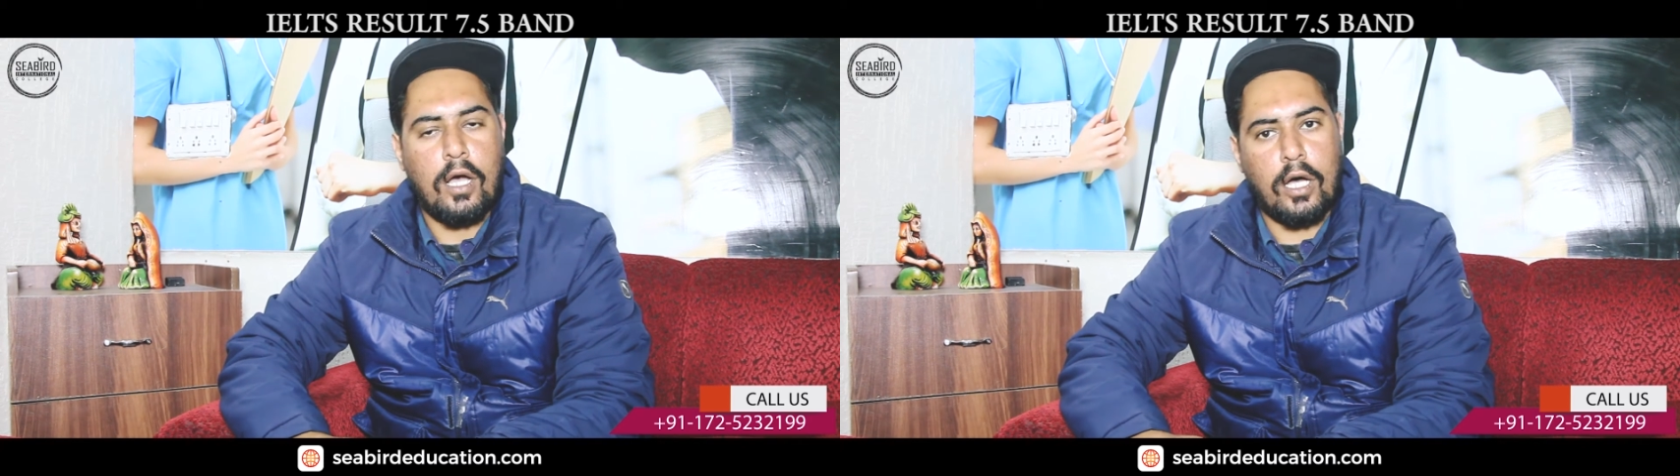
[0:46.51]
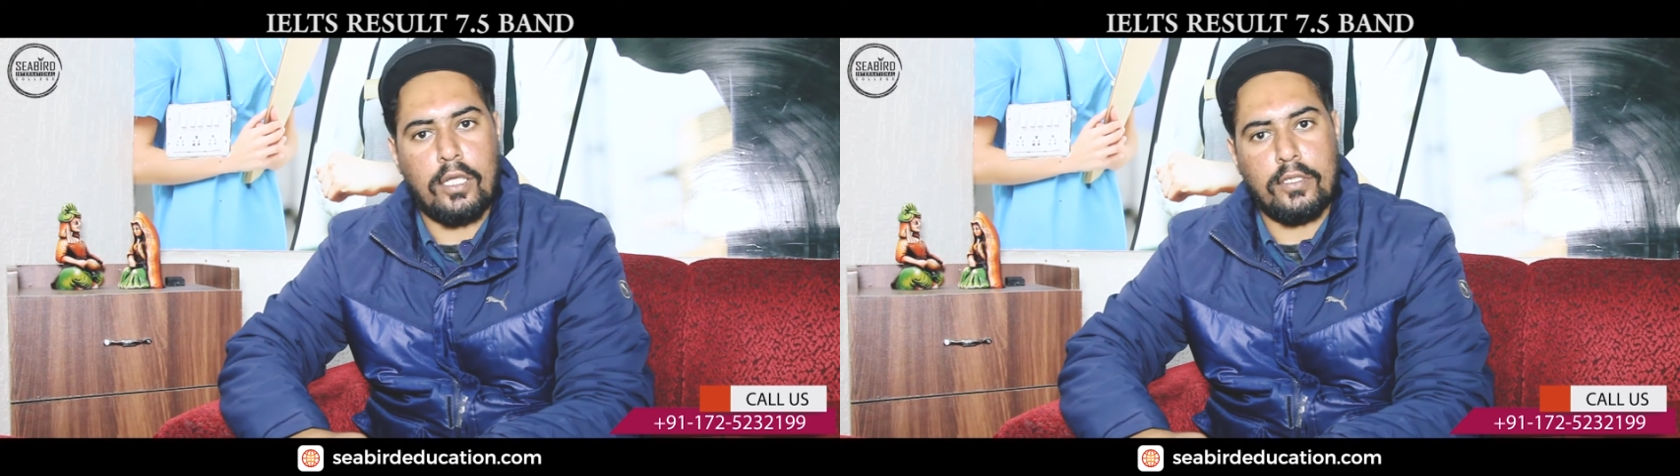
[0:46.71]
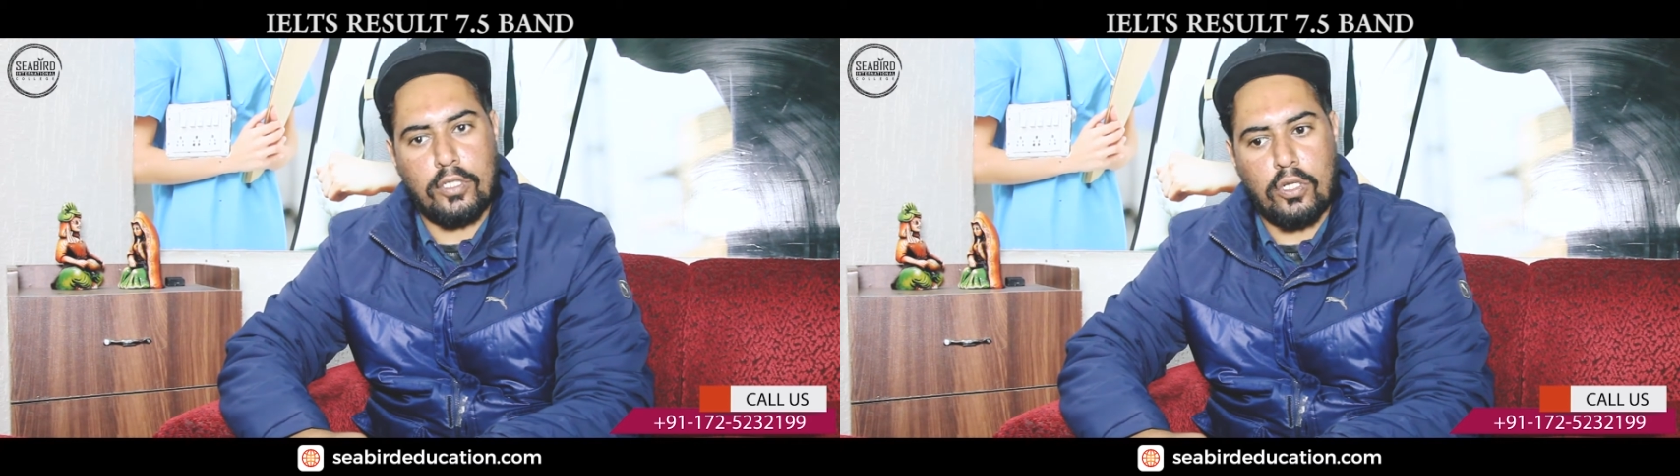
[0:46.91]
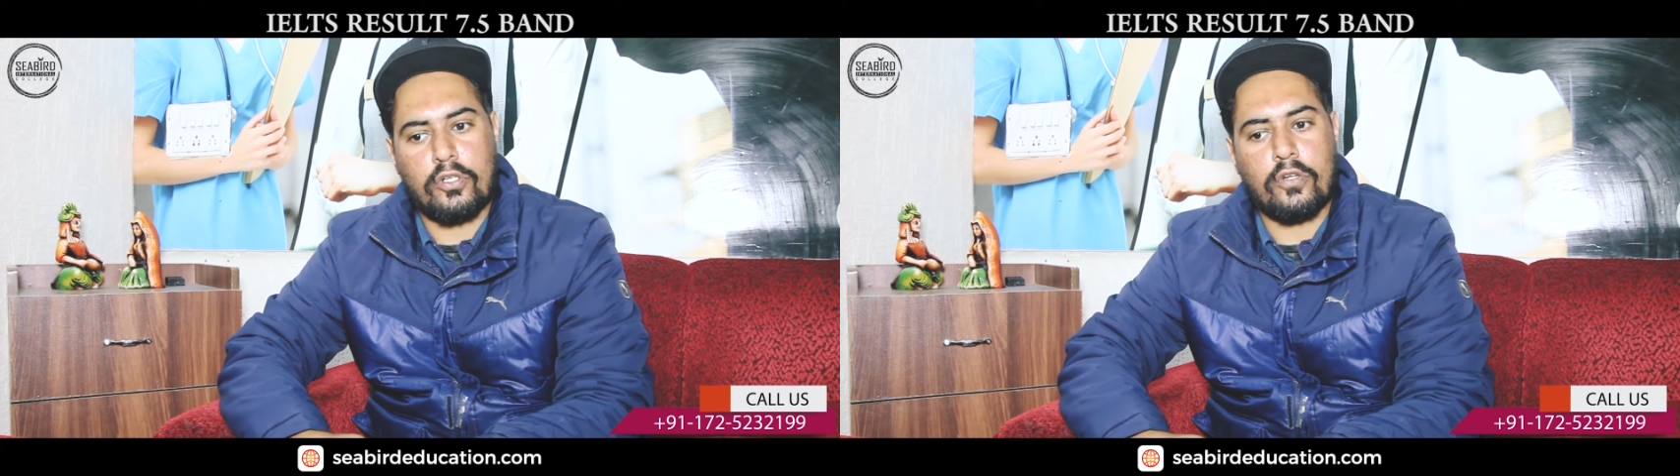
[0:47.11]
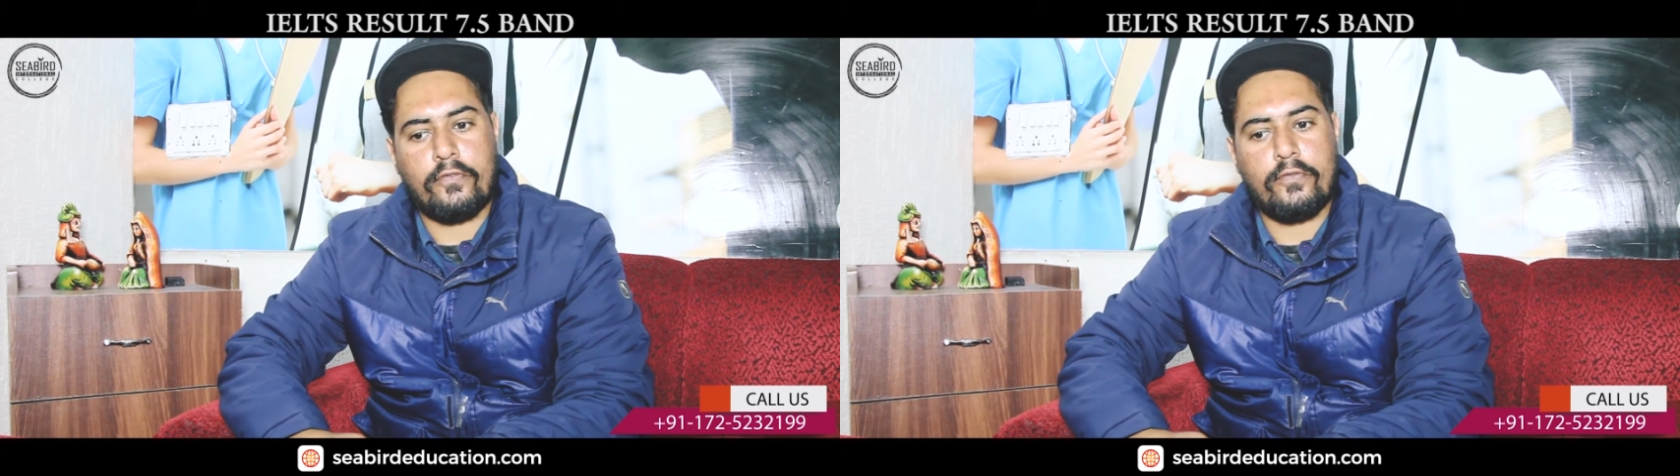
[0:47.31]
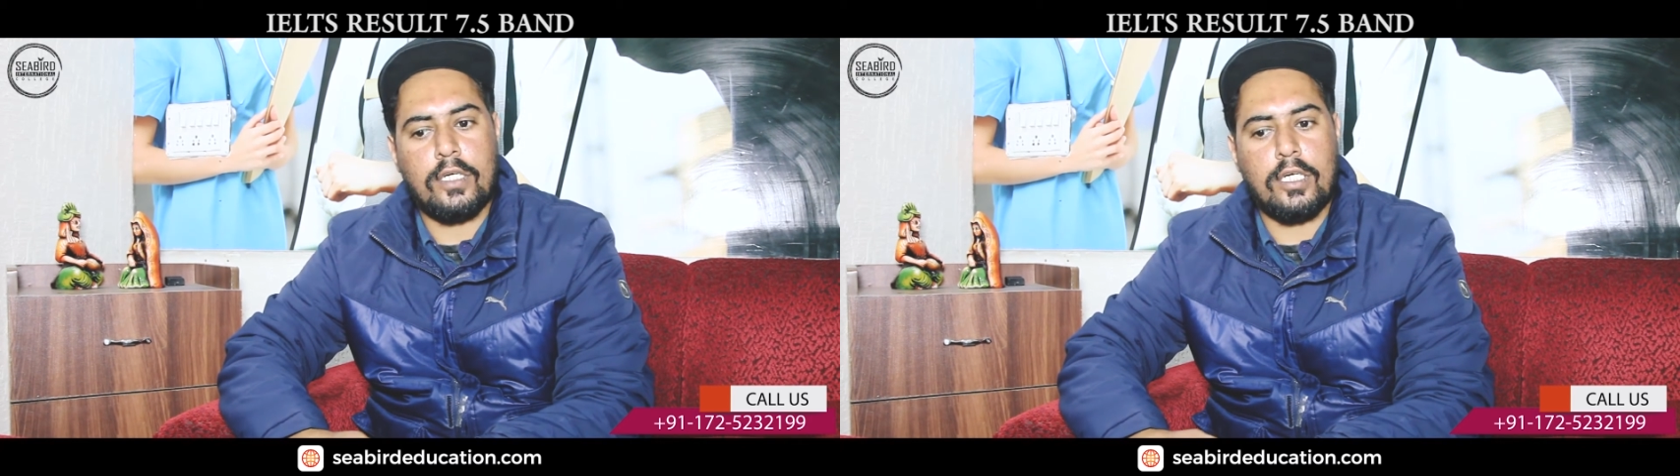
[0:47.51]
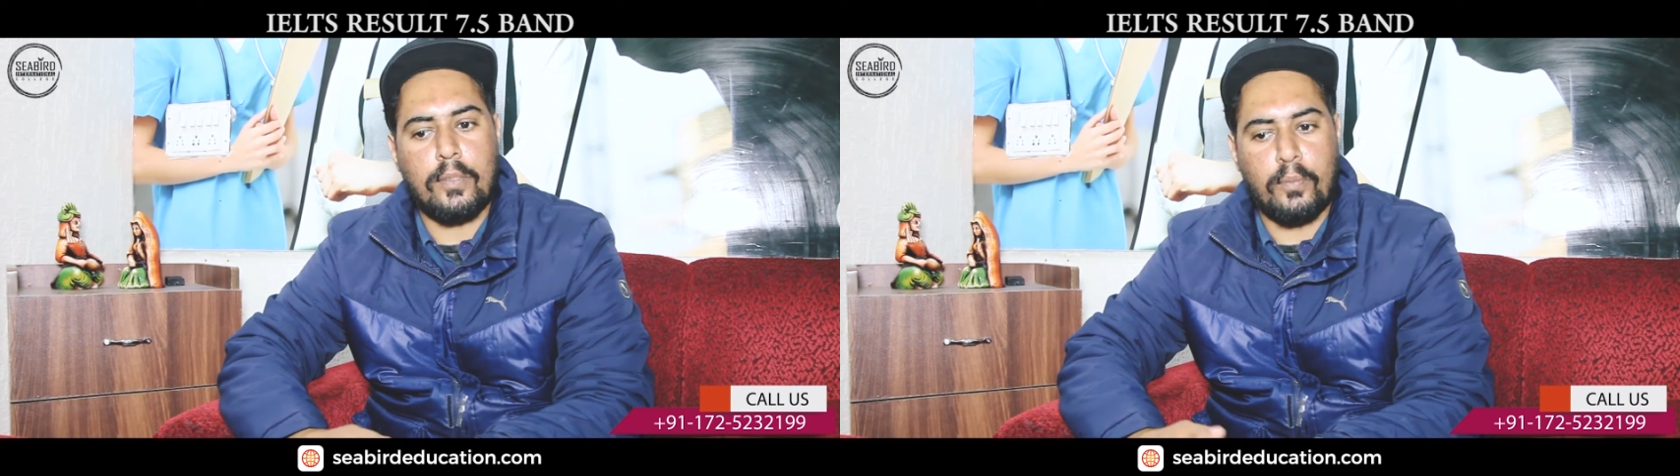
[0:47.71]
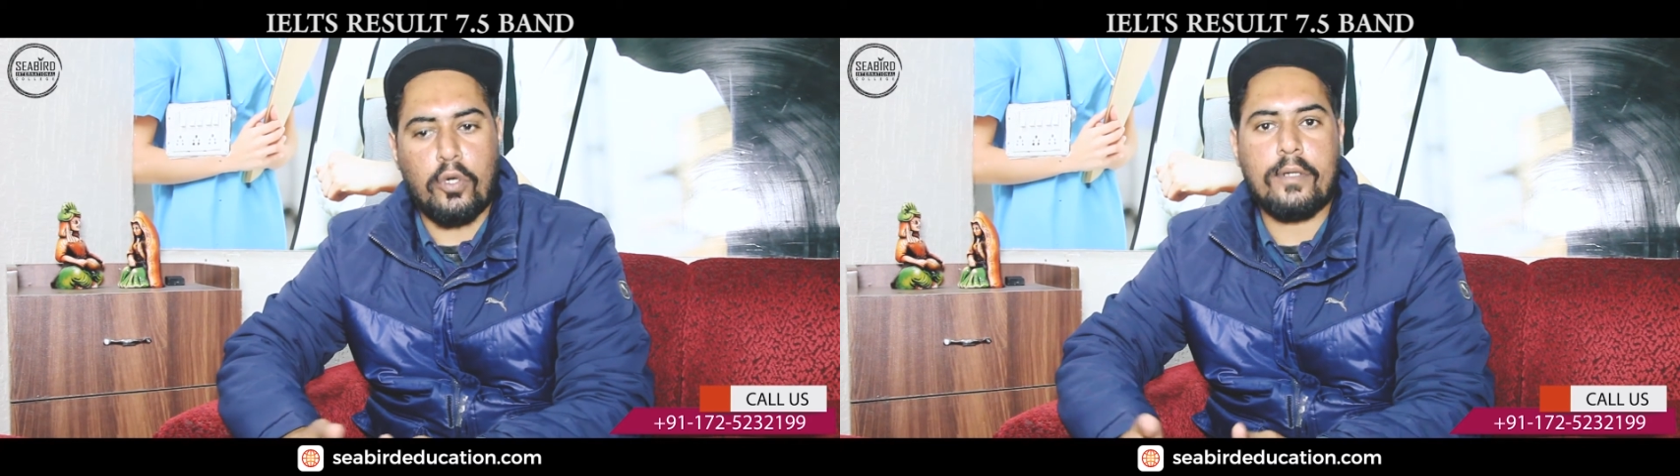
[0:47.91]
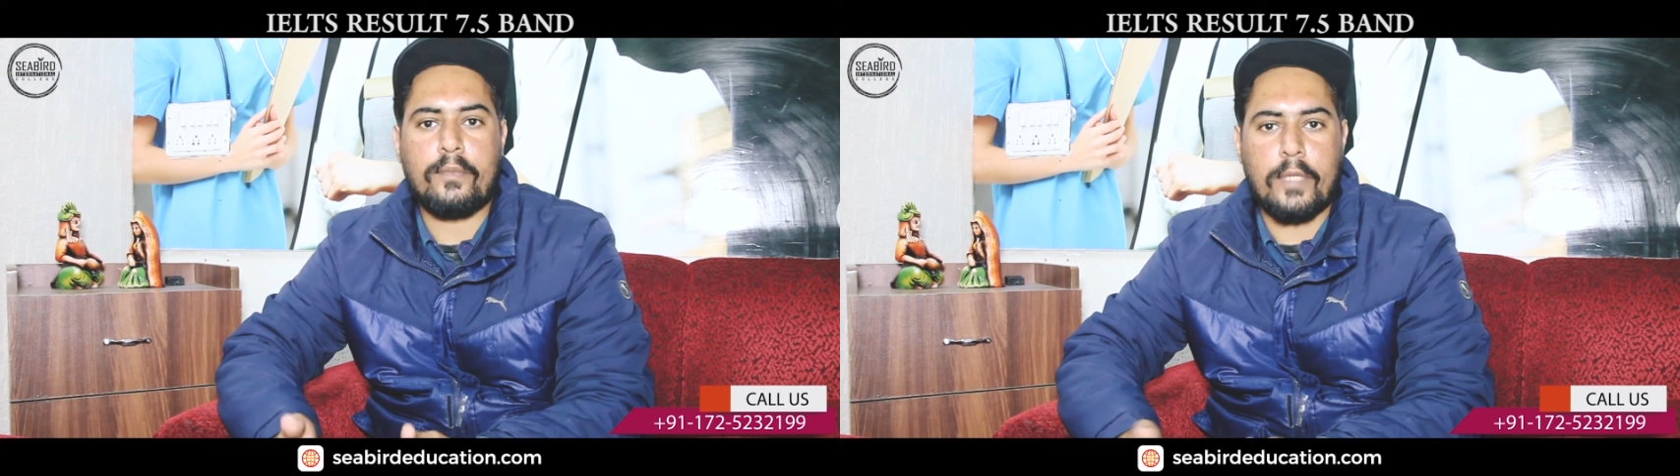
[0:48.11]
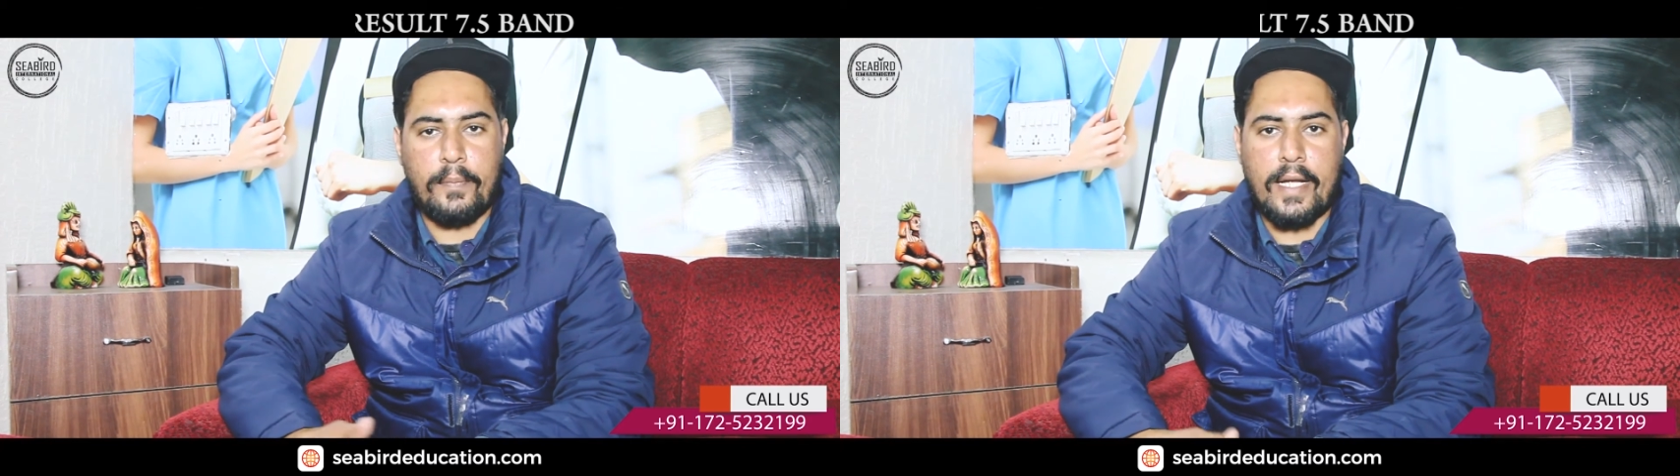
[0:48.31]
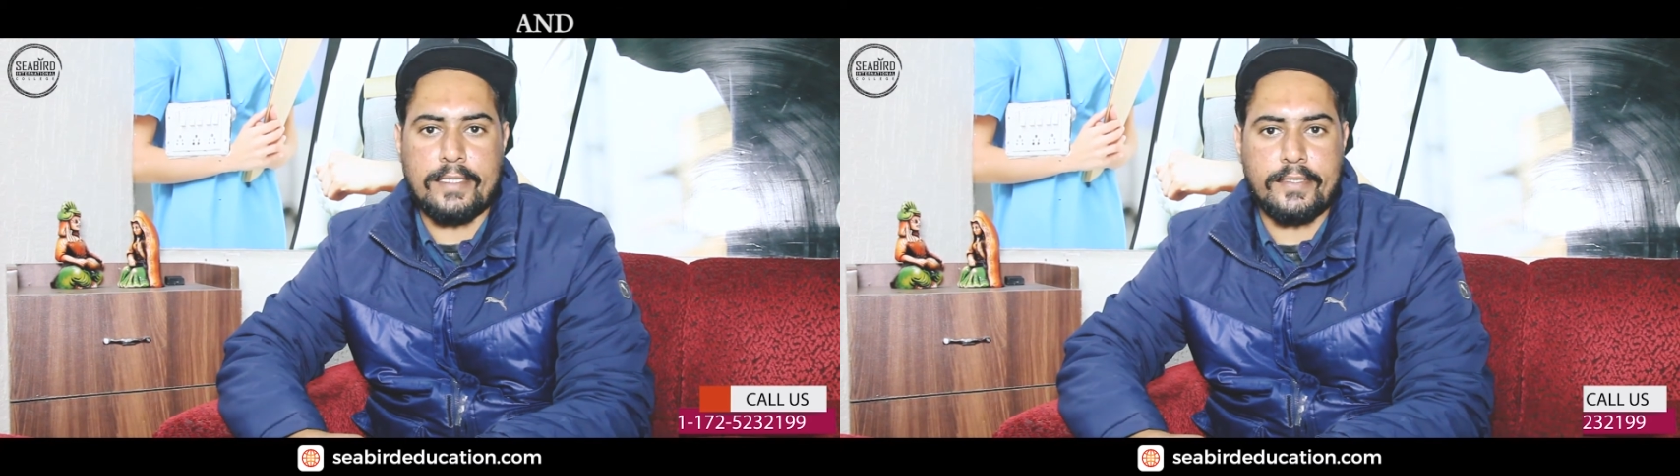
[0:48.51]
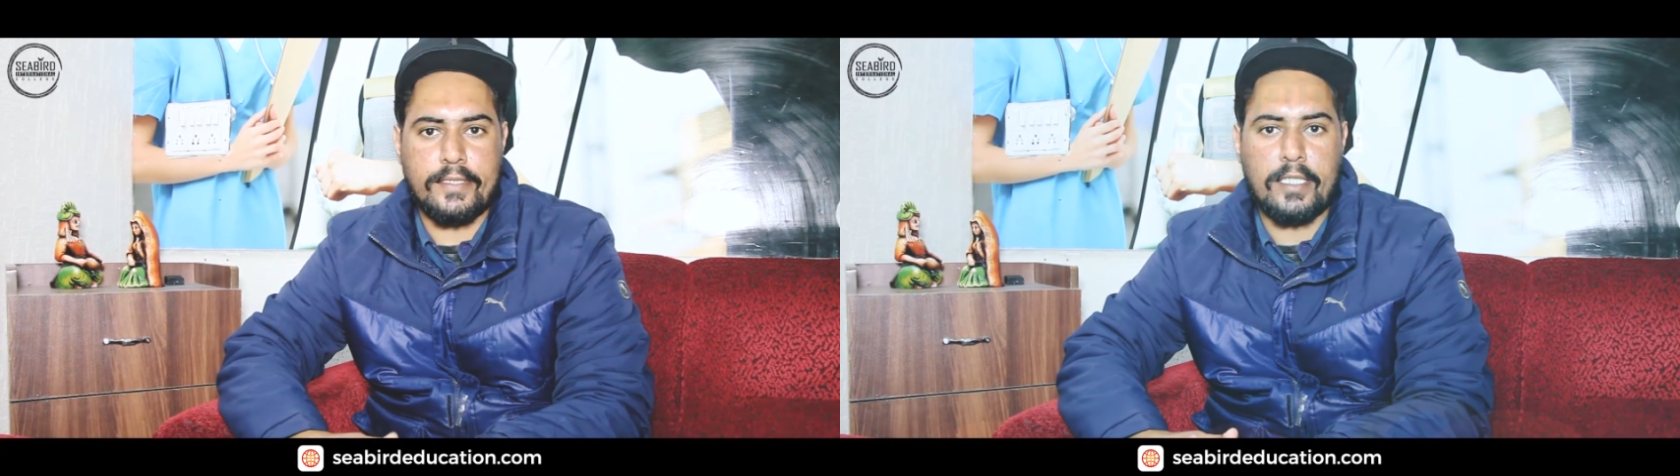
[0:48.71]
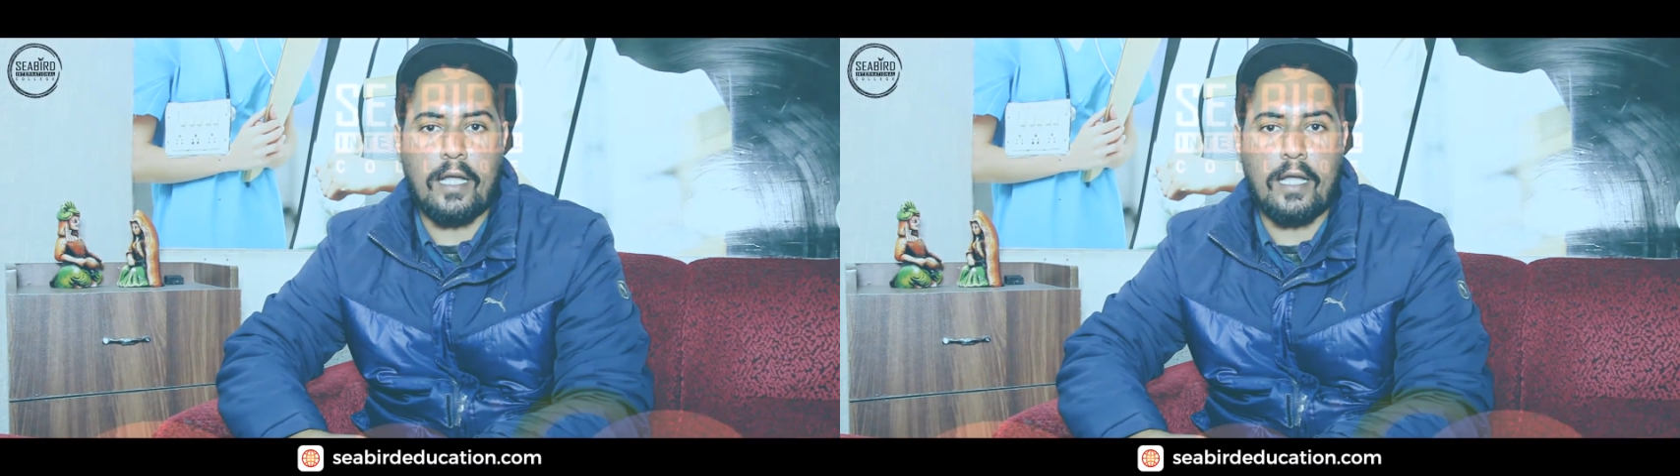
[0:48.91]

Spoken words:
a lot of more bands in